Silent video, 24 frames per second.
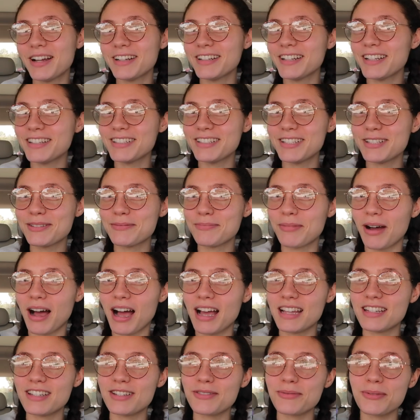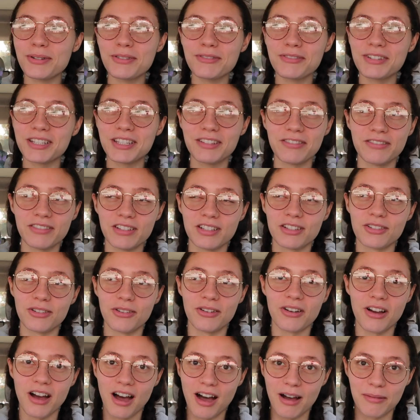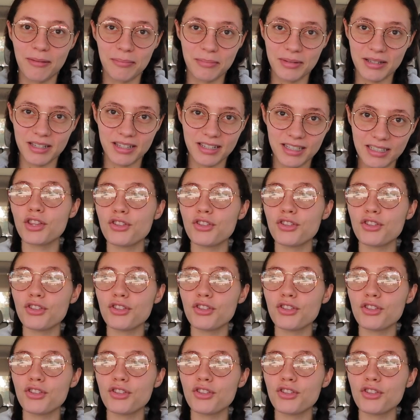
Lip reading: I don't just buy, I just want to read the physical copy.